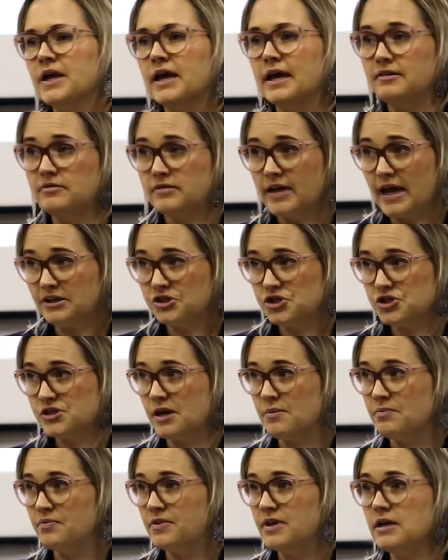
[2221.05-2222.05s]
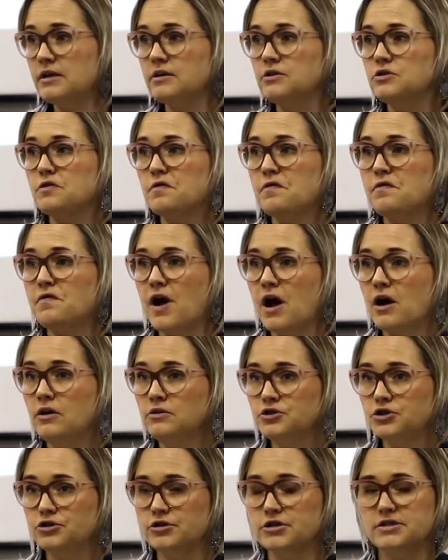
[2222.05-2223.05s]
Attach something to
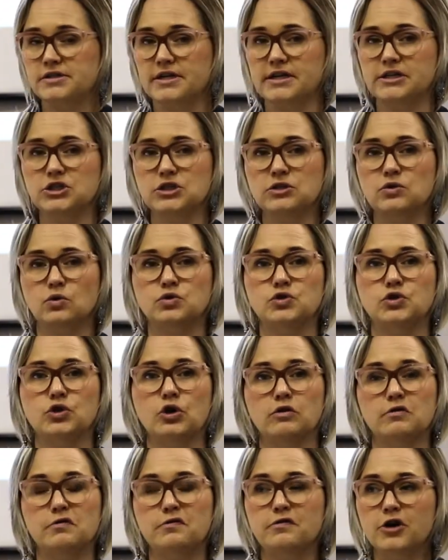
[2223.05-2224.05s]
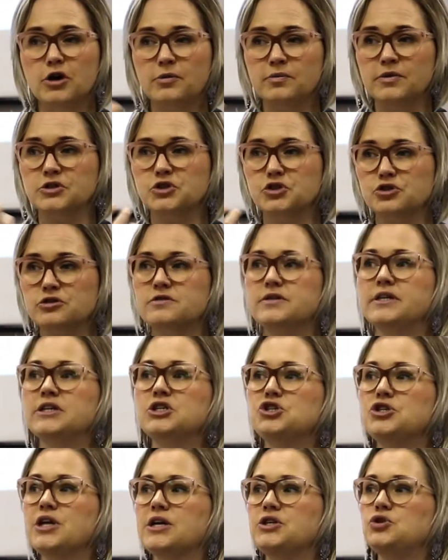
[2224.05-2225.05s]
found jurisdiction or to confirm the
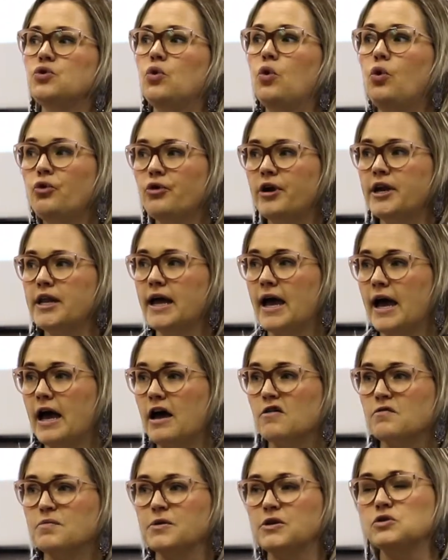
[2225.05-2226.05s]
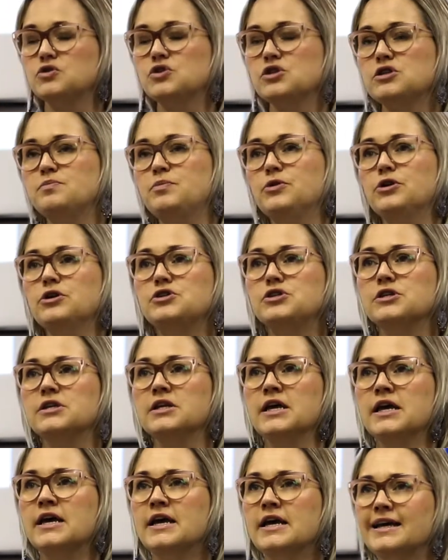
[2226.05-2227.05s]
jurisdiction that you already have, because this person
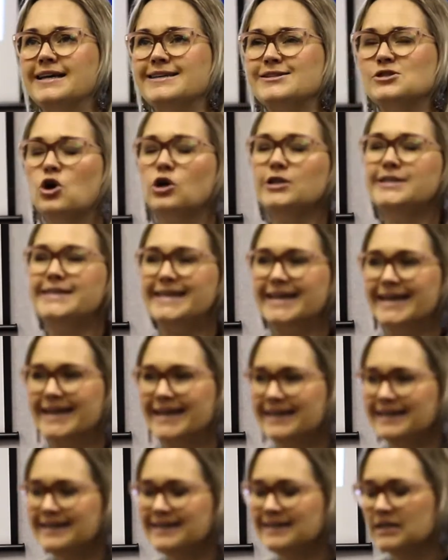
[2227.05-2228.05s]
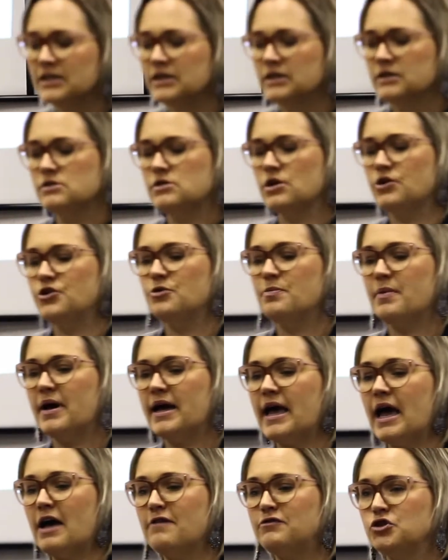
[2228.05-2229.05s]
is not here, so you may
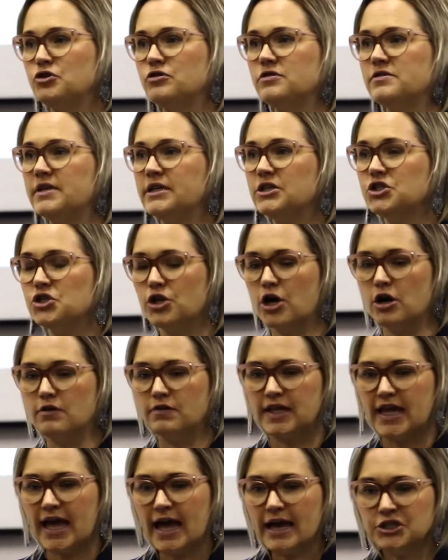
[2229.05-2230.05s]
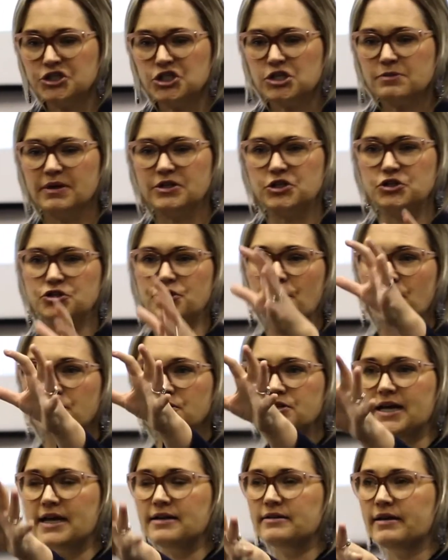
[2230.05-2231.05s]
have jurisdiction over the action, but you
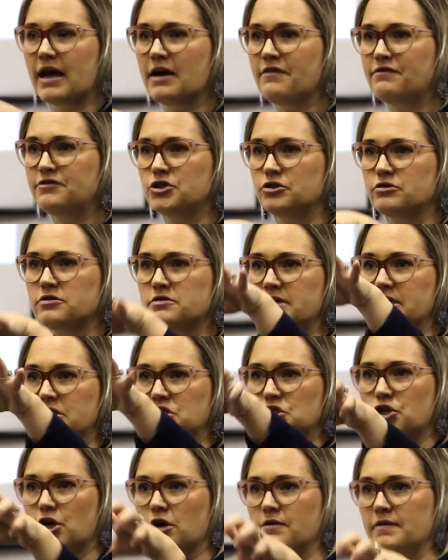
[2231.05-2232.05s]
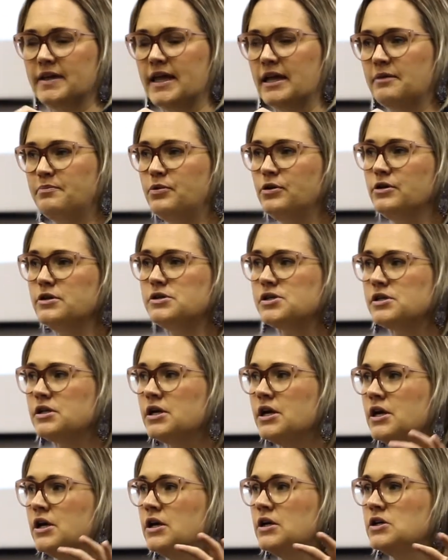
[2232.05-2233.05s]
don't yet have jurisdiction over that person.
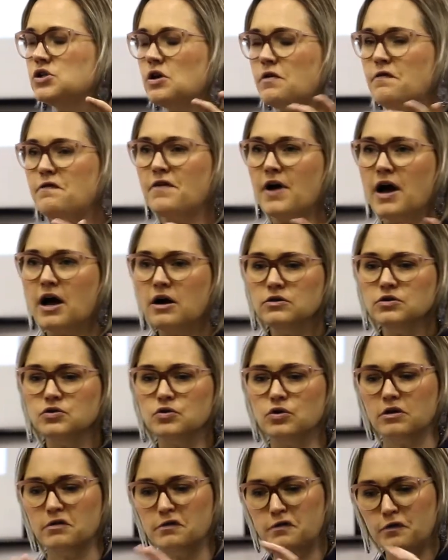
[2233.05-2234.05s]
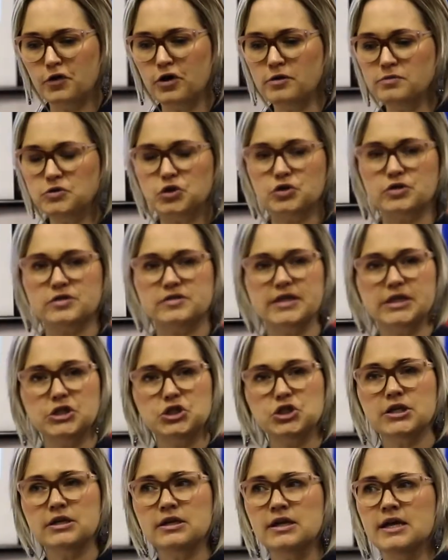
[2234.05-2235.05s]
So found or confirmed
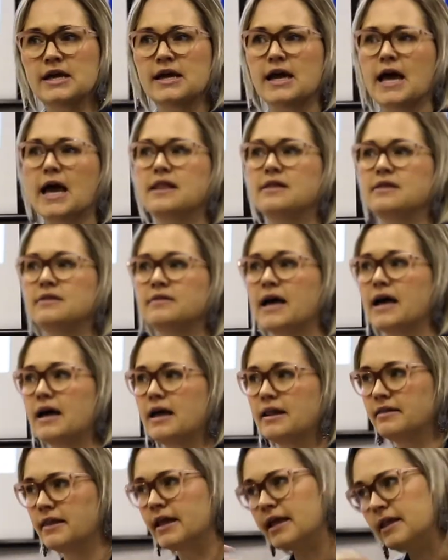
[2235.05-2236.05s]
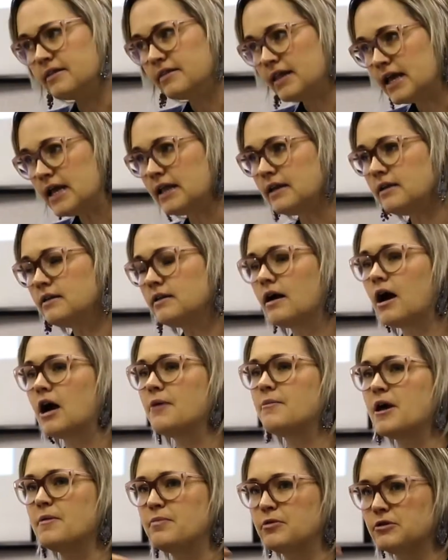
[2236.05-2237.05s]
jurisdiction, and then I
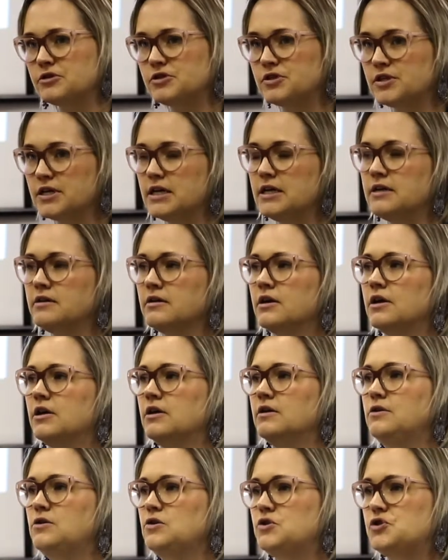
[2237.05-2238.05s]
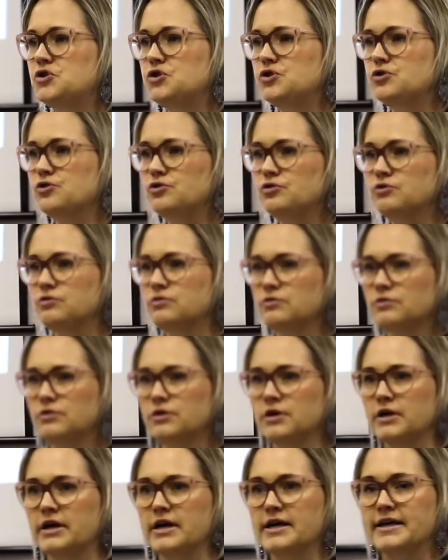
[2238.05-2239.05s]
may proceed to sue
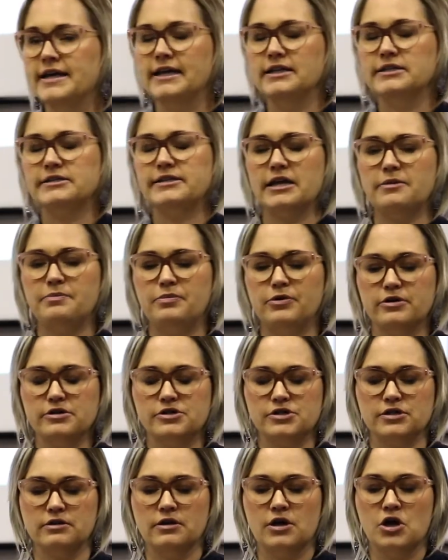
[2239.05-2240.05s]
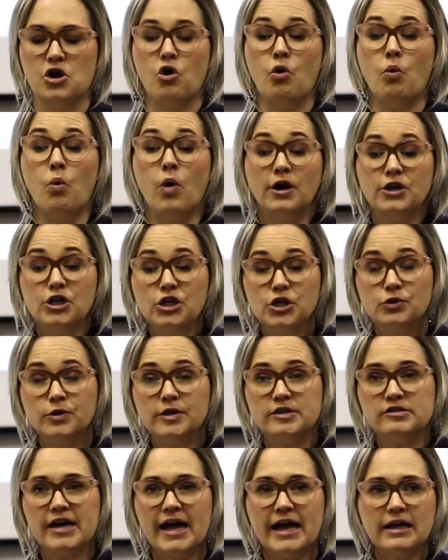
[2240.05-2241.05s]
against that person. What do you
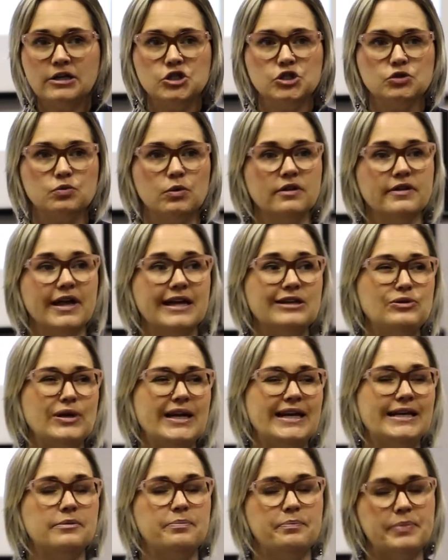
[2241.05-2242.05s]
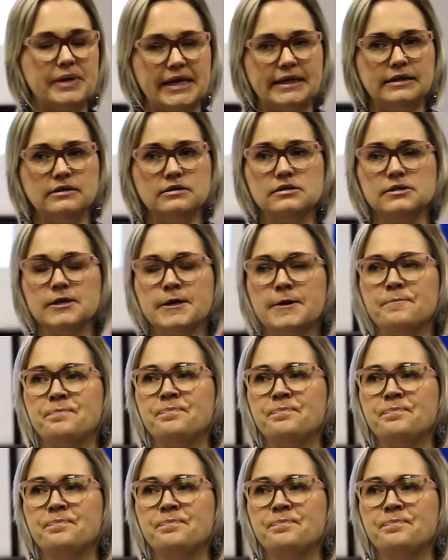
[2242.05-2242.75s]
attach? Well, that really depends.